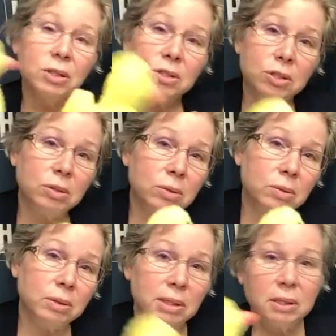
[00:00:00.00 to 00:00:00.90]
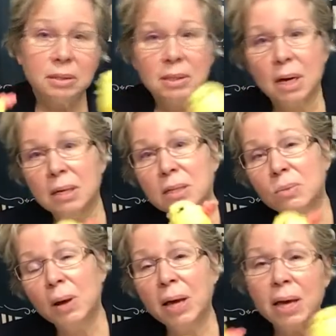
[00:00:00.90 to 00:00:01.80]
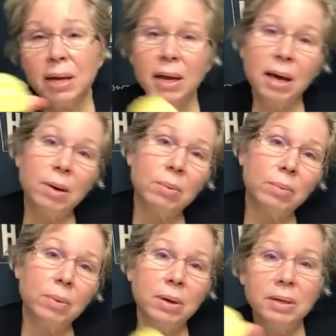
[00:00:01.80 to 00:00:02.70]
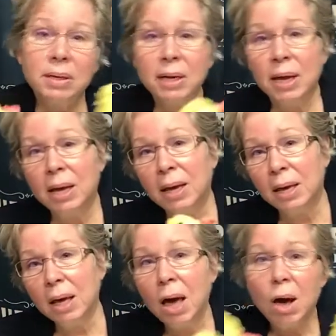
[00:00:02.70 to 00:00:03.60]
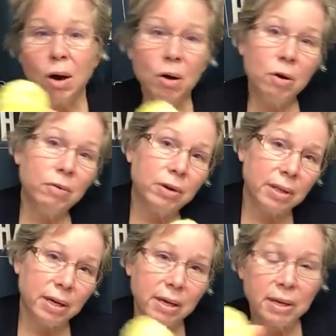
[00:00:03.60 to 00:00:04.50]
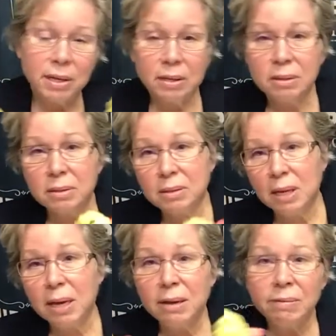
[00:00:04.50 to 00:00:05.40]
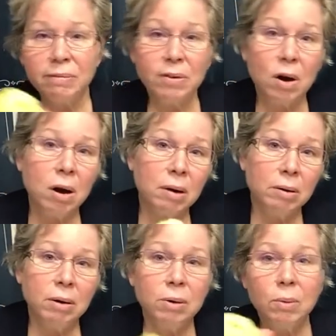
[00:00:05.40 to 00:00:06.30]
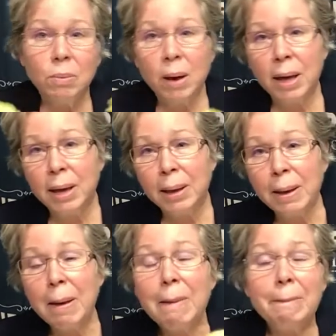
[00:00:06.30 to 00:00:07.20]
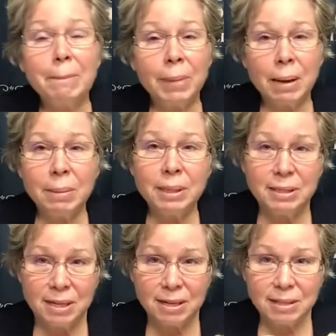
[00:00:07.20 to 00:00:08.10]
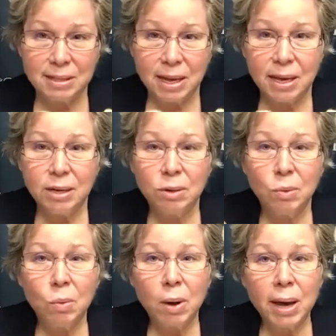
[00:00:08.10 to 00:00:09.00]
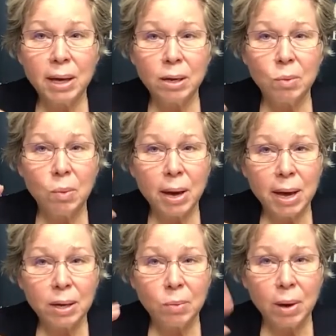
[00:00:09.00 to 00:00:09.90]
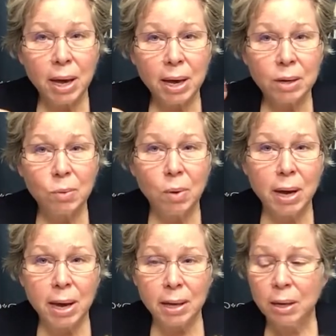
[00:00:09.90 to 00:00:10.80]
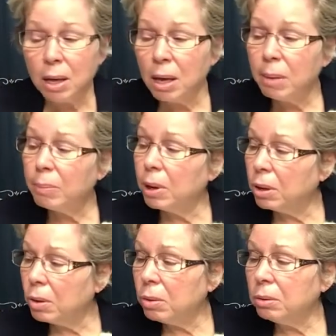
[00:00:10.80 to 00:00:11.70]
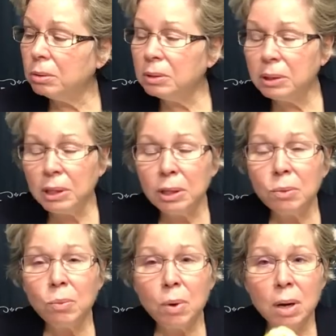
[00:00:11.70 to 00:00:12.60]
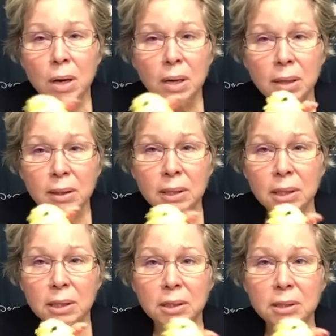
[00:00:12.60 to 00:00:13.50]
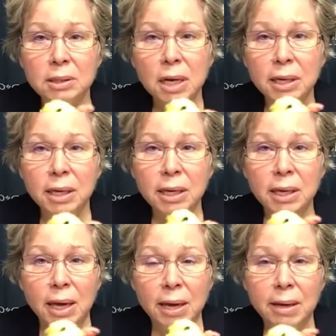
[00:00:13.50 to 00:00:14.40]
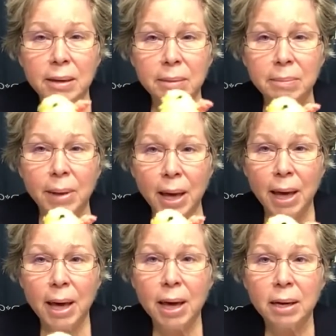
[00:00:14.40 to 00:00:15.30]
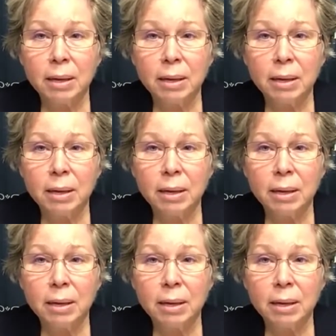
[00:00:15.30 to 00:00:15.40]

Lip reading: 2 little ducks went out one day over the hills and far away. Mama duck said, quack, quack, quack, quack, but only 1 little ducky came back.